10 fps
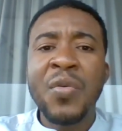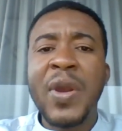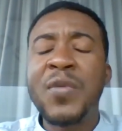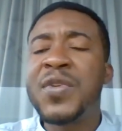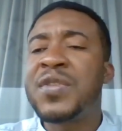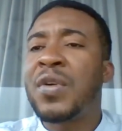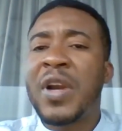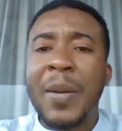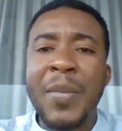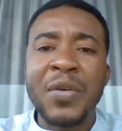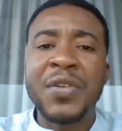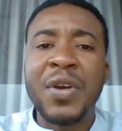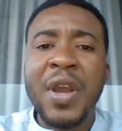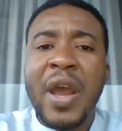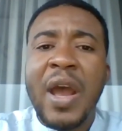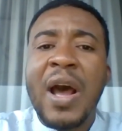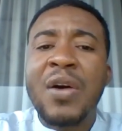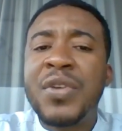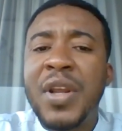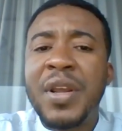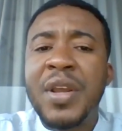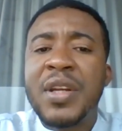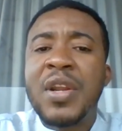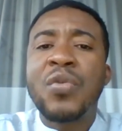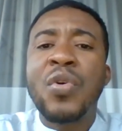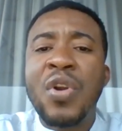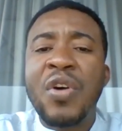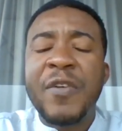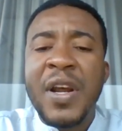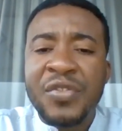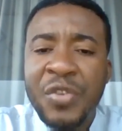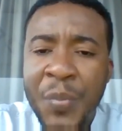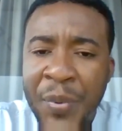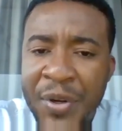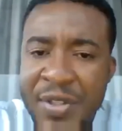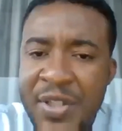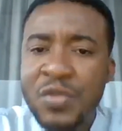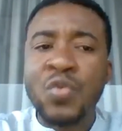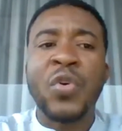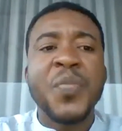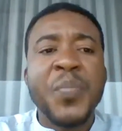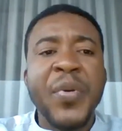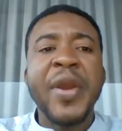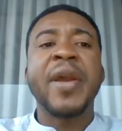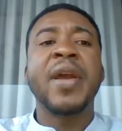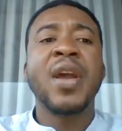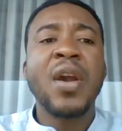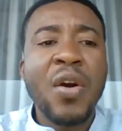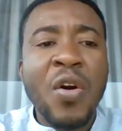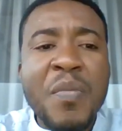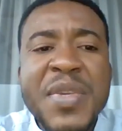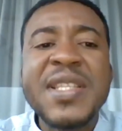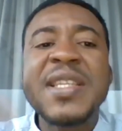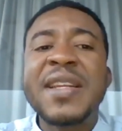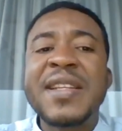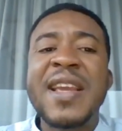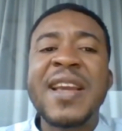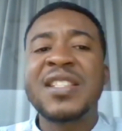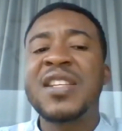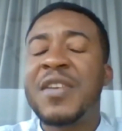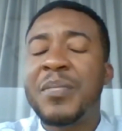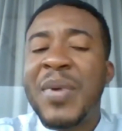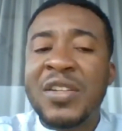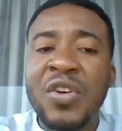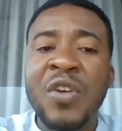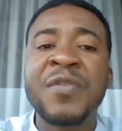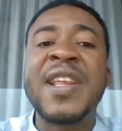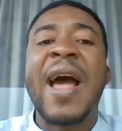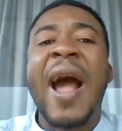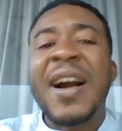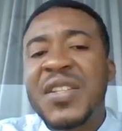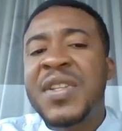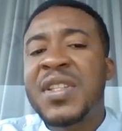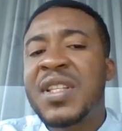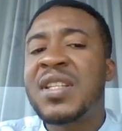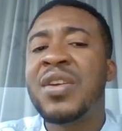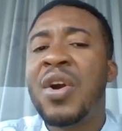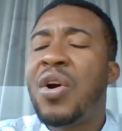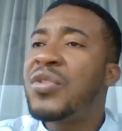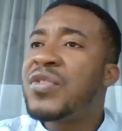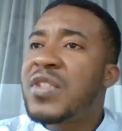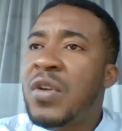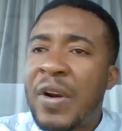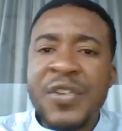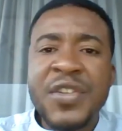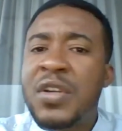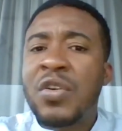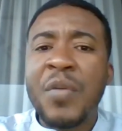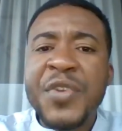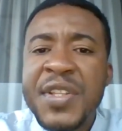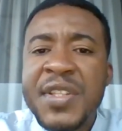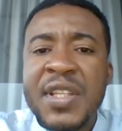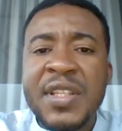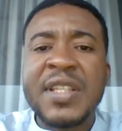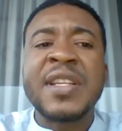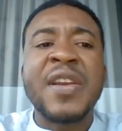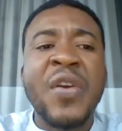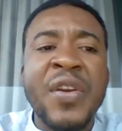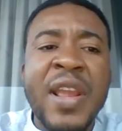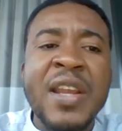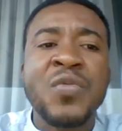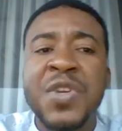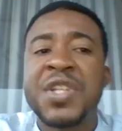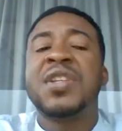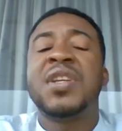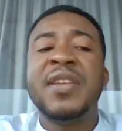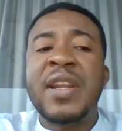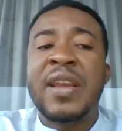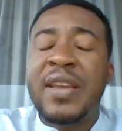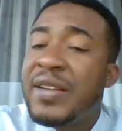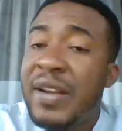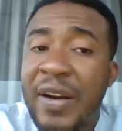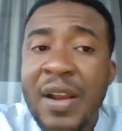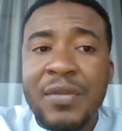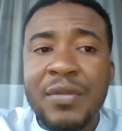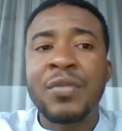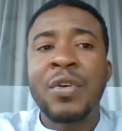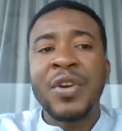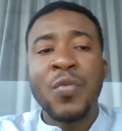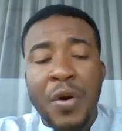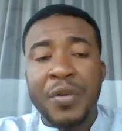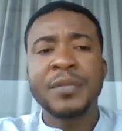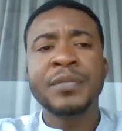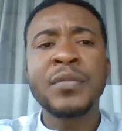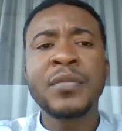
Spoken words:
when we talk about how the role of enterprises to repair or mitigate negative impact of their activities on surrounding communities in area in which they run or they work.